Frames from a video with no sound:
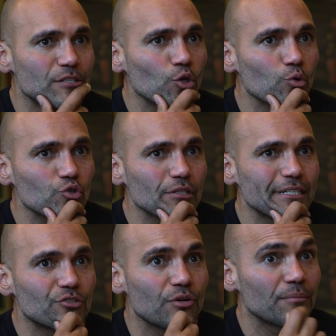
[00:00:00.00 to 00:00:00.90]

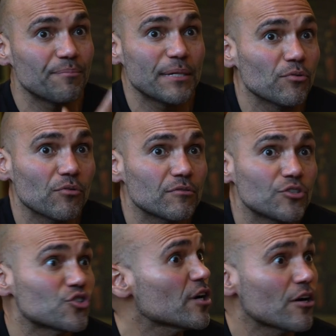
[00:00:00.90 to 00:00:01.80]
socially, but
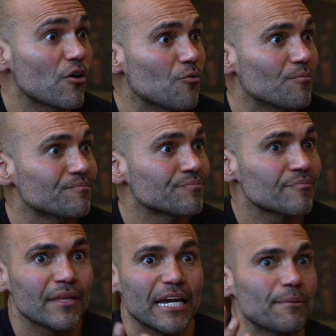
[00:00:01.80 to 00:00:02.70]
you're stuck home.
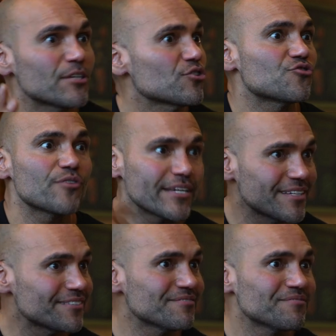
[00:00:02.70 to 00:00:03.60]
Everybody starts drinking.